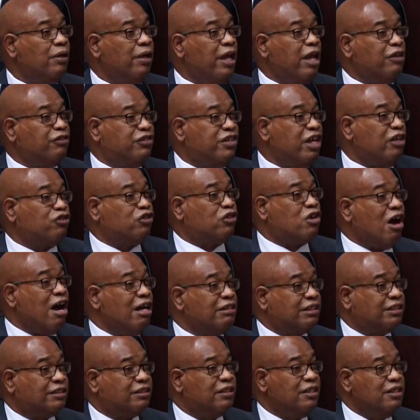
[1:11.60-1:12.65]
is
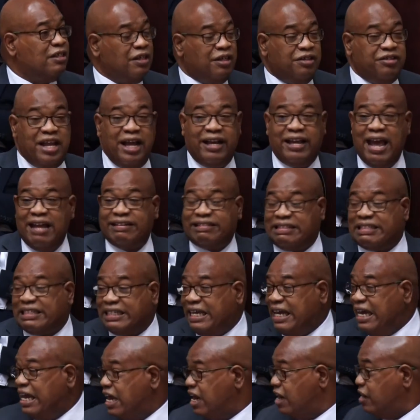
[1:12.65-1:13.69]
discussed, they get
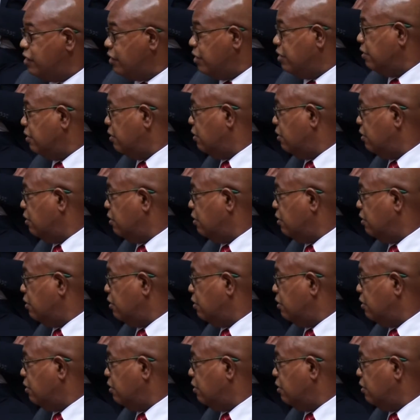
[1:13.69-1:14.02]
scared.